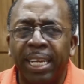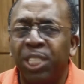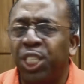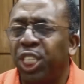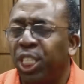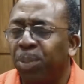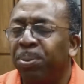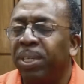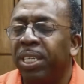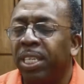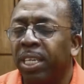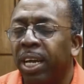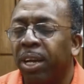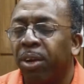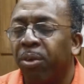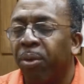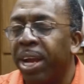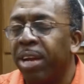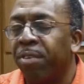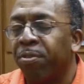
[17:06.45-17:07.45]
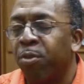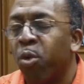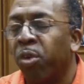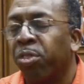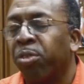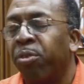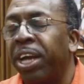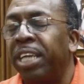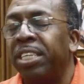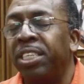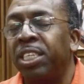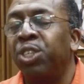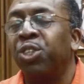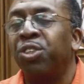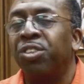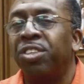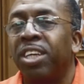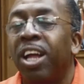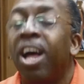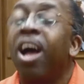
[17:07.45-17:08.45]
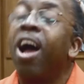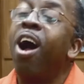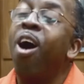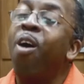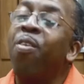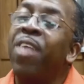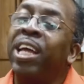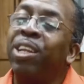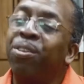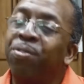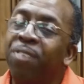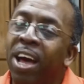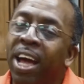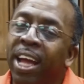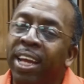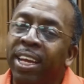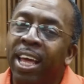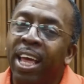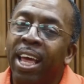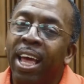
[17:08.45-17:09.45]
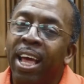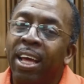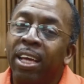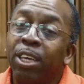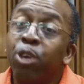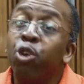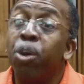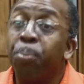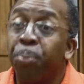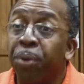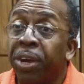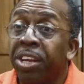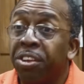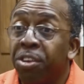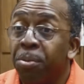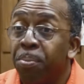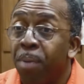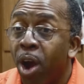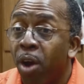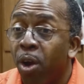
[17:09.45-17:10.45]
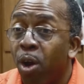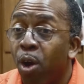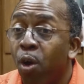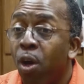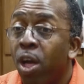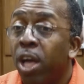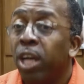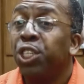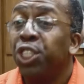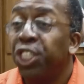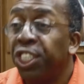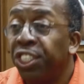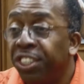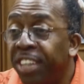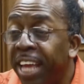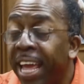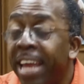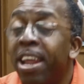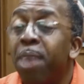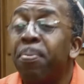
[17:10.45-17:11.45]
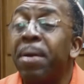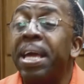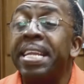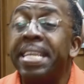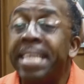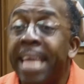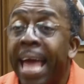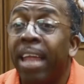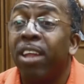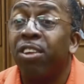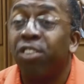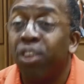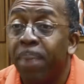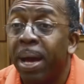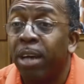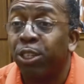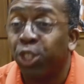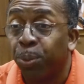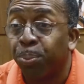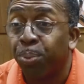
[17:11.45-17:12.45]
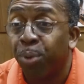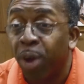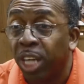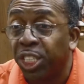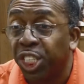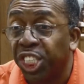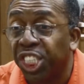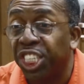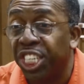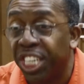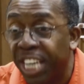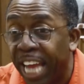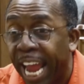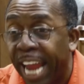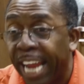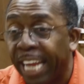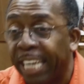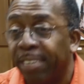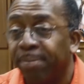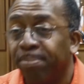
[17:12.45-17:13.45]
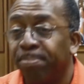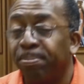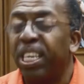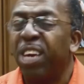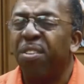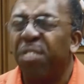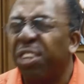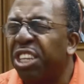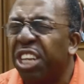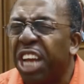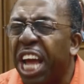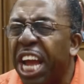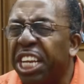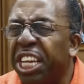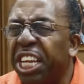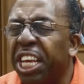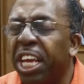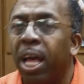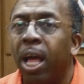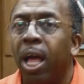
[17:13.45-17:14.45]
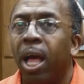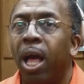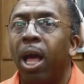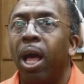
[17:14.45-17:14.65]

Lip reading: And she, being a great 4th grade teacher, said, oh, that's fine. You can bring it tomorrow. Just stand up and tell us about your project today. Give us an idea.